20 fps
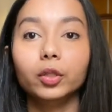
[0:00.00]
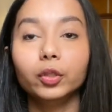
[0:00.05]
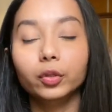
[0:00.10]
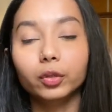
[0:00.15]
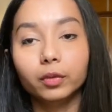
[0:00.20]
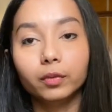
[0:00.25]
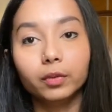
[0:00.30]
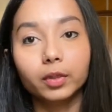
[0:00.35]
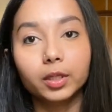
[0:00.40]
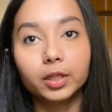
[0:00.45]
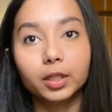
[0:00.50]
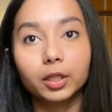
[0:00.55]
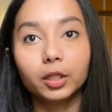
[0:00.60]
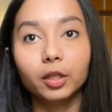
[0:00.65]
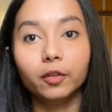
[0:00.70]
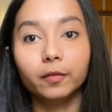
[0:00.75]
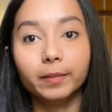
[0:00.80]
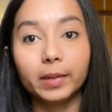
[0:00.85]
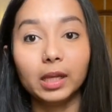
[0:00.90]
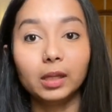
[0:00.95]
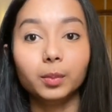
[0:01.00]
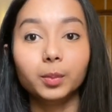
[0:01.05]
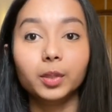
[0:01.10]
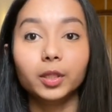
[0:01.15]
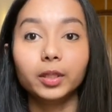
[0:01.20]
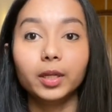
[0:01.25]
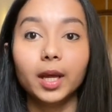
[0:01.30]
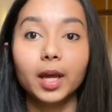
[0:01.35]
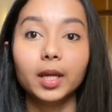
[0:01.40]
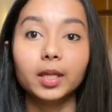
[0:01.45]
University of
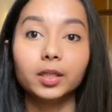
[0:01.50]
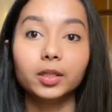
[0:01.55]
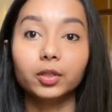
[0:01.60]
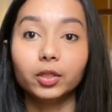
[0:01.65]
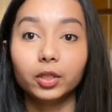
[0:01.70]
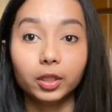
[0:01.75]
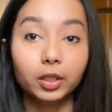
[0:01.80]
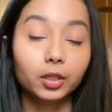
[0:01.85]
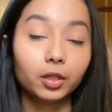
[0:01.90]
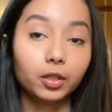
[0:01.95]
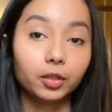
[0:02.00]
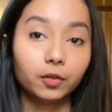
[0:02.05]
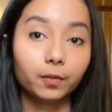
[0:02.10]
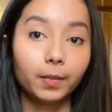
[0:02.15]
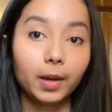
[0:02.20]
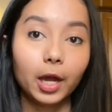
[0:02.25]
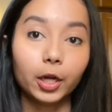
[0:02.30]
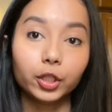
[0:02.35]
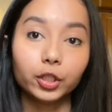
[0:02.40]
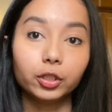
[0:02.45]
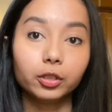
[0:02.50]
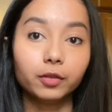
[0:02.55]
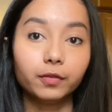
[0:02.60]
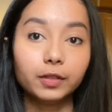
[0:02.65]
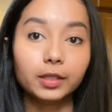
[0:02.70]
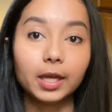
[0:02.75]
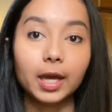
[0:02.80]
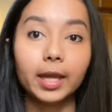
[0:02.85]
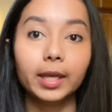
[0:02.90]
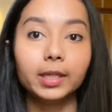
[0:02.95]
Melbourne has 3 years of Bachelor of
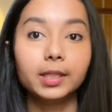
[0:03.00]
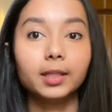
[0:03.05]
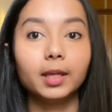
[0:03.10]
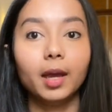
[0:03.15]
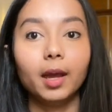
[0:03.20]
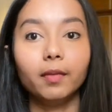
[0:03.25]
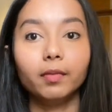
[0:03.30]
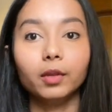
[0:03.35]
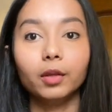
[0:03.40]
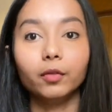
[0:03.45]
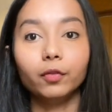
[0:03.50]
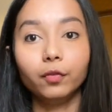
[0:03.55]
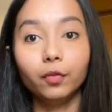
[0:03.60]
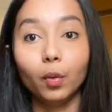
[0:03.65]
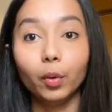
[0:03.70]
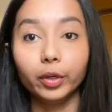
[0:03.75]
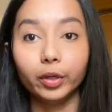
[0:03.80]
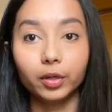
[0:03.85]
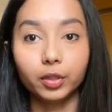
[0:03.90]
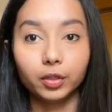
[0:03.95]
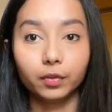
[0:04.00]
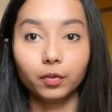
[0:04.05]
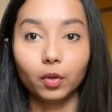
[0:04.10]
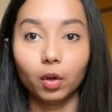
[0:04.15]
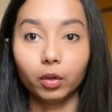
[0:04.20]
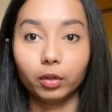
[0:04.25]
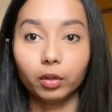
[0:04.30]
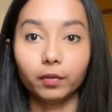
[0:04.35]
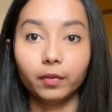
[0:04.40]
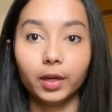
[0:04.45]
Science, and then 4 years of
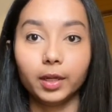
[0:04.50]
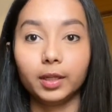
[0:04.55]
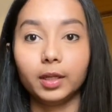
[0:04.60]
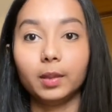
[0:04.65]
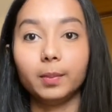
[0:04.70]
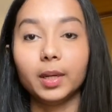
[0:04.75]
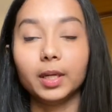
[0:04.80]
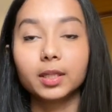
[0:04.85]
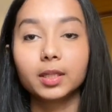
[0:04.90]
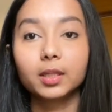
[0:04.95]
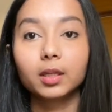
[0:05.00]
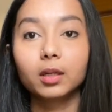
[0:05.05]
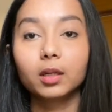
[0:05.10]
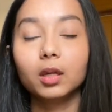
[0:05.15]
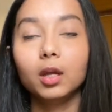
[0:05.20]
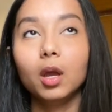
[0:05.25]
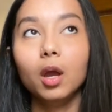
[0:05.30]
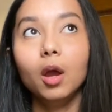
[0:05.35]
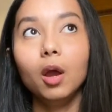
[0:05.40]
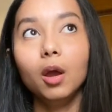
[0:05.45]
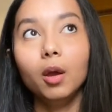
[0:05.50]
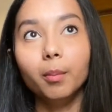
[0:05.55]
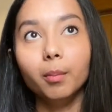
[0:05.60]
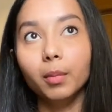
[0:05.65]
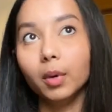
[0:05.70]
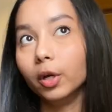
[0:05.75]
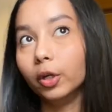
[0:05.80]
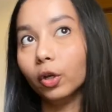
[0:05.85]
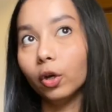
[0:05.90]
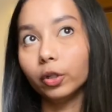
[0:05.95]
Doctor of Veterinary Medicine.
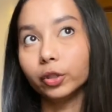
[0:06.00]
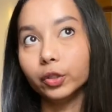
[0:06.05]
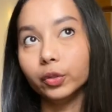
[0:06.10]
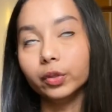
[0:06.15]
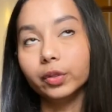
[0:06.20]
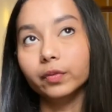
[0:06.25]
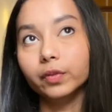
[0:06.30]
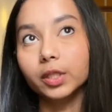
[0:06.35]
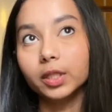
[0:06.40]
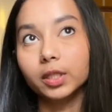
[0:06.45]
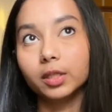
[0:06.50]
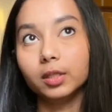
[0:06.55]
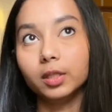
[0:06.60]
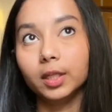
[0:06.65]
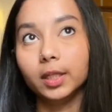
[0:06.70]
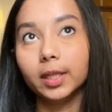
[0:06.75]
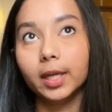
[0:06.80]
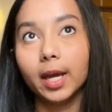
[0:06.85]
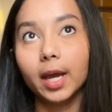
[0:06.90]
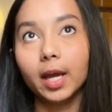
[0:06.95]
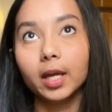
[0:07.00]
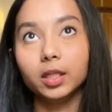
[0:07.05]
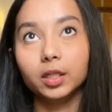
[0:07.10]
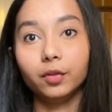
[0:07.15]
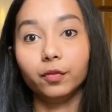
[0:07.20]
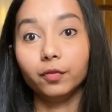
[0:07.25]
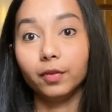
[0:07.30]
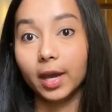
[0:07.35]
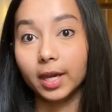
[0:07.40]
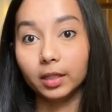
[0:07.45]
Murdoch University
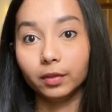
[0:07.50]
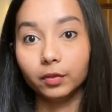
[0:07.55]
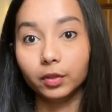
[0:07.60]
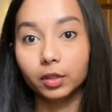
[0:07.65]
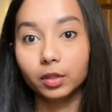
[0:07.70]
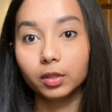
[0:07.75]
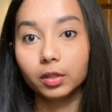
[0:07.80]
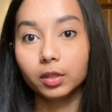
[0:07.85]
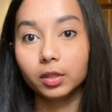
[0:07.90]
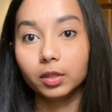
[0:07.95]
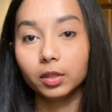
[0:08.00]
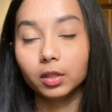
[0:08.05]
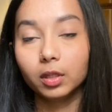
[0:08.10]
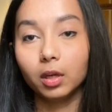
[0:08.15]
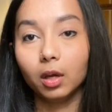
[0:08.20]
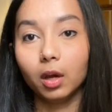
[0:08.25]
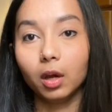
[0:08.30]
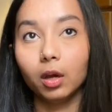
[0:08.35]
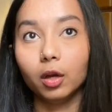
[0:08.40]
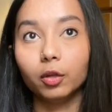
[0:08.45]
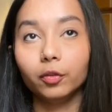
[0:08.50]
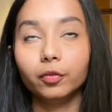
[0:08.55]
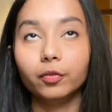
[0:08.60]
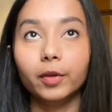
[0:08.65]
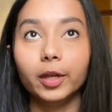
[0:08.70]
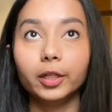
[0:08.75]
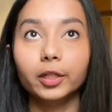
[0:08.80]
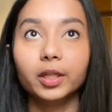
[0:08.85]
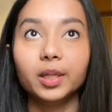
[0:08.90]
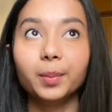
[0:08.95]
has 5 years of
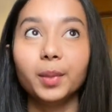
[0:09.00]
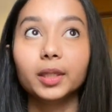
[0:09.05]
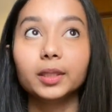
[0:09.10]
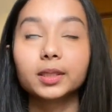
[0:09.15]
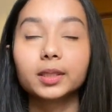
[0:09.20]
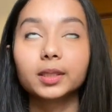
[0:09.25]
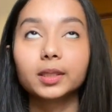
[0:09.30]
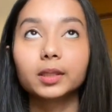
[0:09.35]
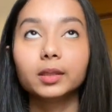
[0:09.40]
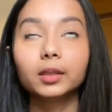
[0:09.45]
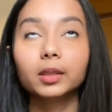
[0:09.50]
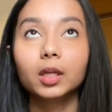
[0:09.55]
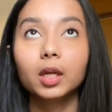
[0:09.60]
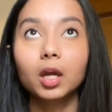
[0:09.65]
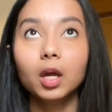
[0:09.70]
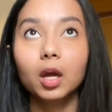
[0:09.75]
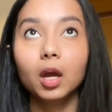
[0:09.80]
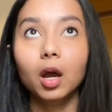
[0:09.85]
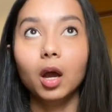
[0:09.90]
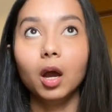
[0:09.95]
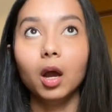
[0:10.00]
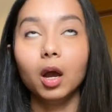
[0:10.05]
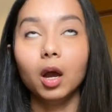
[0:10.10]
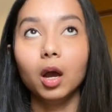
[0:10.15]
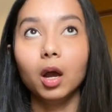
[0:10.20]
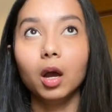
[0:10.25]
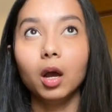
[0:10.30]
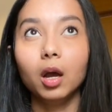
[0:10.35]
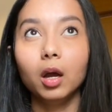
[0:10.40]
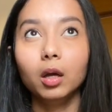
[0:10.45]
veterinary medicine.
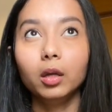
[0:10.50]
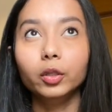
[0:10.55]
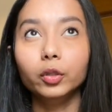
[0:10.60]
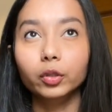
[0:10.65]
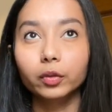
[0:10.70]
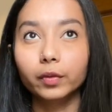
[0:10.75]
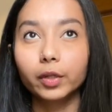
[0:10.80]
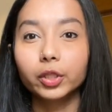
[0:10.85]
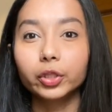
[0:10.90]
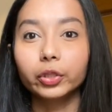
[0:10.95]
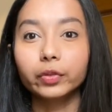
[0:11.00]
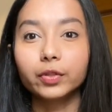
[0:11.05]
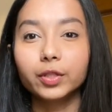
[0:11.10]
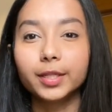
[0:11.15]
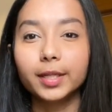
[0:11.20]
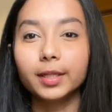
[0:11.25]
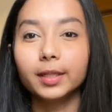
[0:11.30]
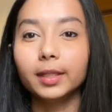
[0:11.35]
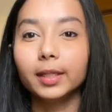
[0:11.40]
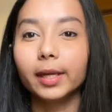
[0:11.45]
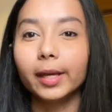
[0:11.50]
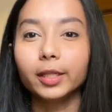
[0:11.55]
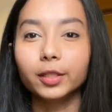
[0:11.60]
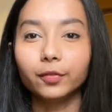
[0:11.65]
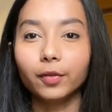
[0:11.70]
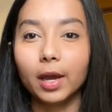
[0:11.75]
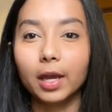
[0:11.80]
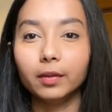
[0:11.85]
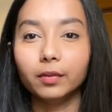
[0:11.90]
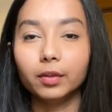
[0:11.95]
University of Sydney
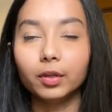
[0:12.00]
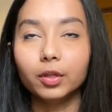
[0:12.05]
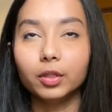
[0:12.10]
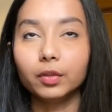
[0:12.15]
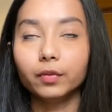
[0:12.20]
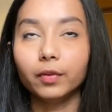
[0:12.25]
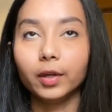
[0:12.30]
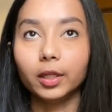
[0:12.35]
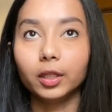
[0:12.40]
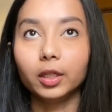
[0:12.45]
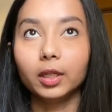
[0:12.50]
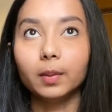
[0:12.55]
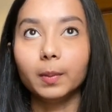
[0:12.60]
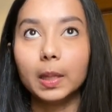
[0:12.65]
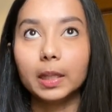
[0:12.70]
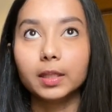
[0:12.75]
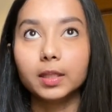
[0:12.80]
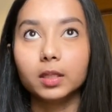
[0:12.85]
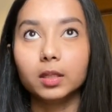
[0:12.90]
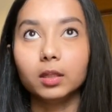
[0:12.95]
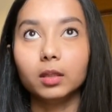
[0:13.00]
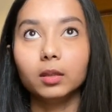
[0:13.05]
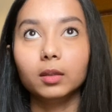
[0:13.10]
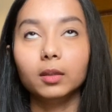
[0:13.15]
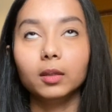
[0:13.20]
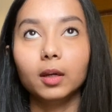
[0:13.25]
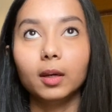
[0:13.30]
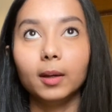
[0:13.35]
has 5 years of veterinary medicine.